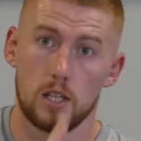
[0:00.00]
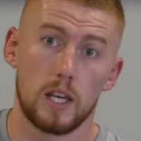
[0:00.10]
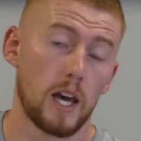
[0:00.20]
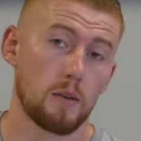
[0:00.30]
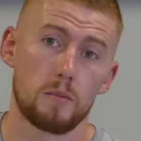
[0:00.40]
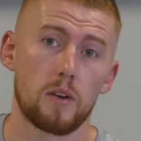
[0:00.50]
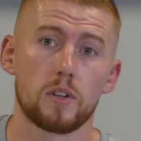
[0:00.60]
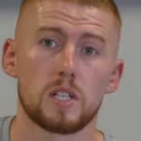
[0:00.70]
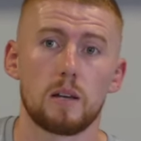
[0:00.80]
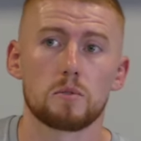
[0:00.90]
Yeah,
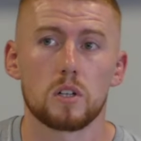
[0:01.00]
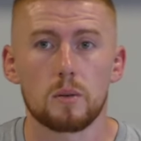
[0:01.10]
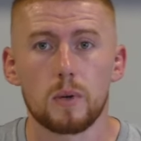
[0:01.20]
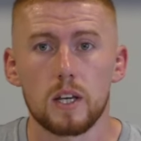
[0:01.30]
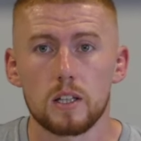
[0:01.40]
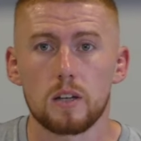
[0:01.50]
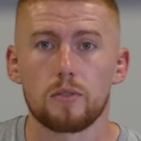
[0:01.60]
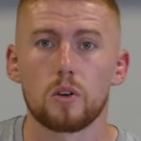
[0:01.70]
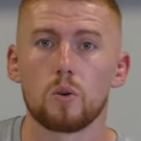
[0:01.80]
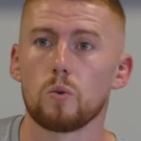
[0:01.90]
every team's going to be
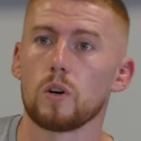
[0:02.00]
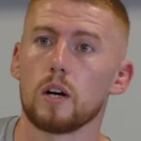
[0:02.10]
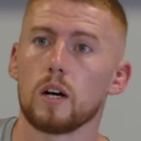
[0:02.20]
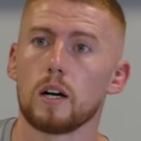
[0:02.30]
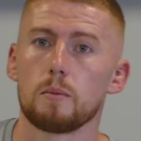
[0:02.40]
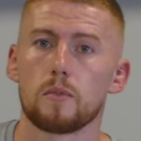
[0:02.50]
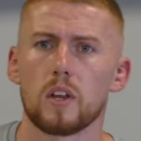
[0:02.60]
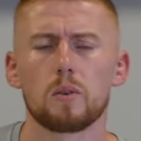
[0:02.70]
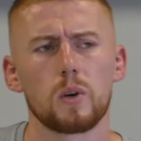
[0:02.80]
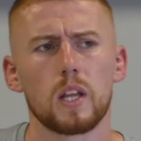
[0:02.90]
difficult. I
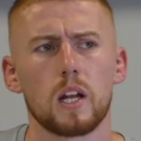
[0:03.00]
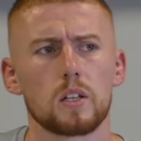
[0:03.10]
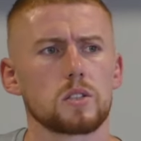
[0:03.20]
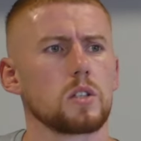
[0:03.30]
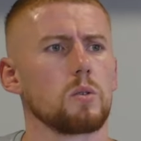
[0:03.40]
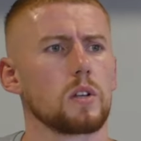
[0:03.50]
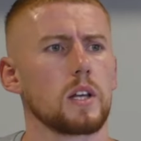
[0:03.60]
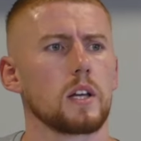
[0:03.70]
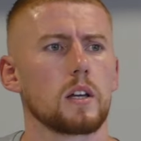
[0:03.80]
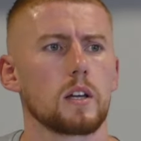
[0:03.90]
think they've won their last two, I
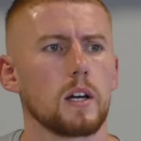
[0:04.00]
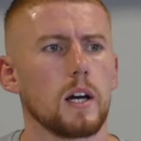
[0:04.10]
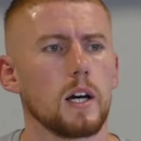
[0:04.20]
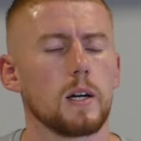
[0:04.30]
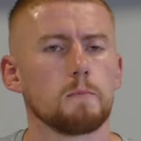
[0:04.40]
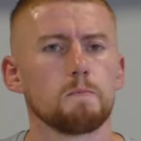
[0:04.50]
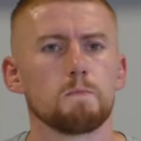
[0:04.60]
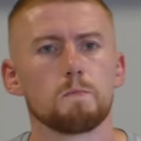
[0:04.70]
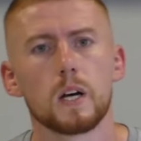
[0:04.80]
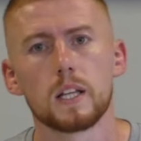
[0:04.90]
think.
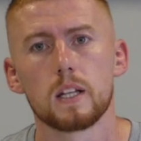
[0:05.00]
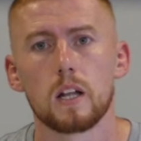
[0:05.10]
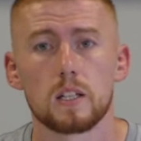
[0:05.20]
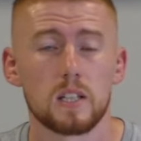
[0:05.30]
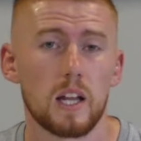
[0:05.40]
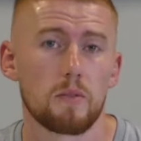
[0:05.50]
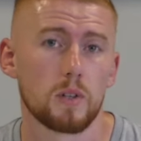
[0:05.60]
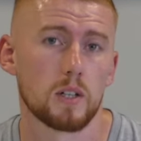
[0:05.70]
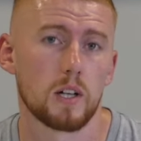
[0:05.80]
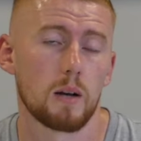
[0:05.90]
And like I said,
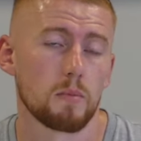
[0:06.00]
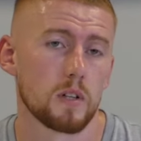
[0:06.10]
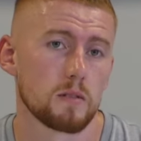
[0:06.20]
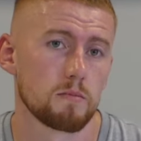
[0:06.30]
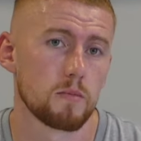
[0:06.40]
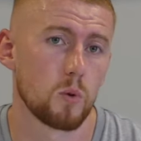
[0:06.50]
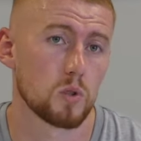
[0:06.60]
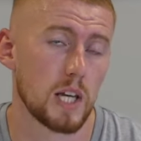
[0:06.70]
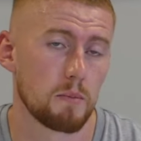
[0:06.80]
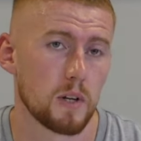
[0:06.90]
every club
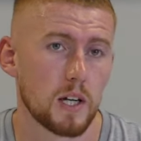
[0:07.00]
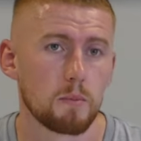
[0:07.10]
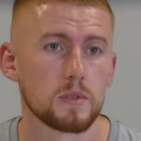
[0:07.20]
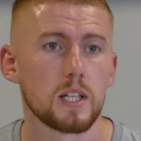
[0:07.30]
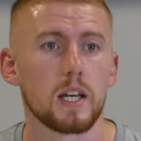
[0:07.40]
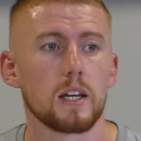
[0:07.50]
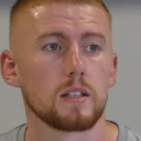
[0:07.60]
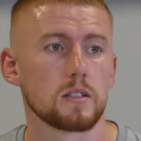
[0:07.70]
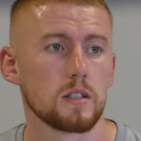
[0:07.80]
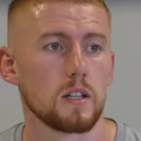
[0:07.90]
team that comes here,
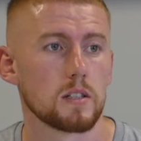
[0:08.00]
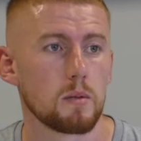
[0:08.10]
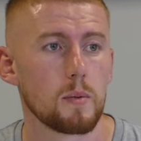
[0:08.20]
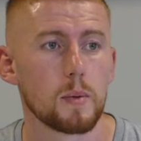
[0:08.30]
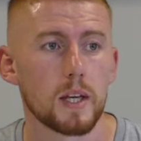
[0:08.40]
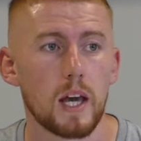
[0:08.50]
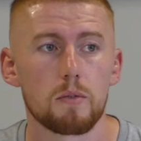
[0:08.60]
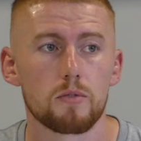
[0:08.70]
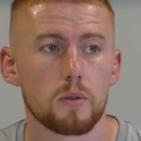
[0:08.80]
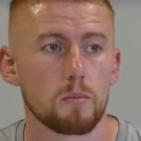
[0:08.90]
it's going to be a big
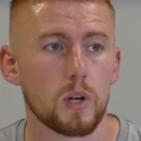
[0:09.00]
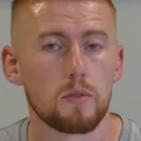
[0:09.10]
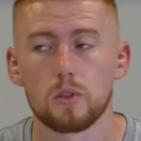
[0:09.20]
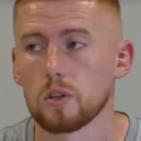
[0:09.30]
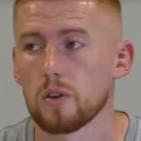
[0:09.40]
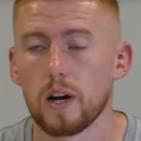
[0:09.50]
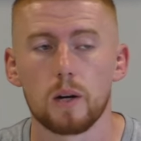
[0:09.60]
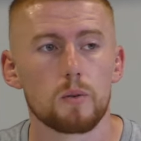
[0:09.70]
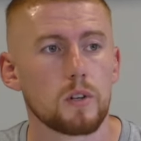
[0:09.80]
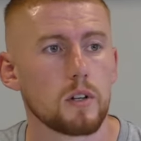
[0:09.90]
game for them. We're going to have a good
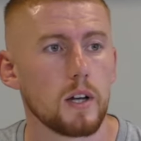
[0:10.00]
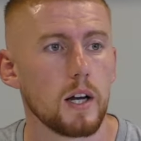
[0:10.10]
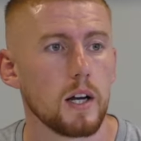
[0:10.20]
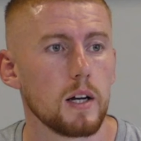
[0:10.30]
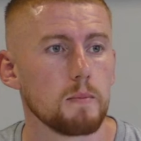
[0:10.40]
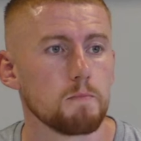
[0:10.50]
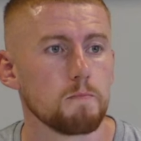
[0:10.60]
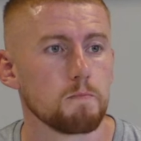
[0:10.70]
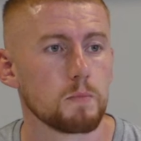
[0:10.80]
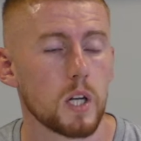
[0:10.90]
crowd.
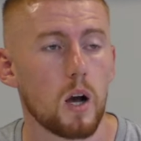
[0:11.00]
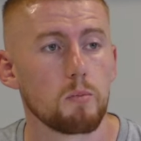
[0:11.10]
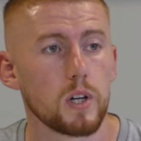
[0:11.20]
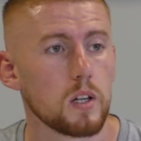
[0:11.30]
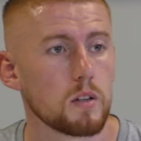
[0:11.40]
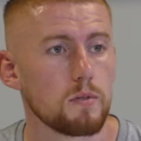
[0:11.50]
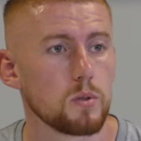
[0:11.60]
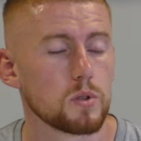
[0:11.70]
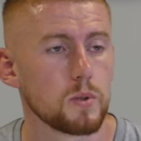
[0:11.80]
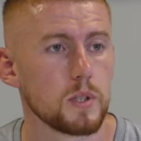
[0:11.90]
But no, I'm really looking
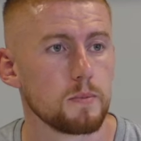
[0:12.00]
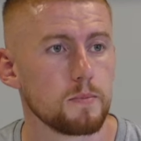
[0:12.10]
forward to it.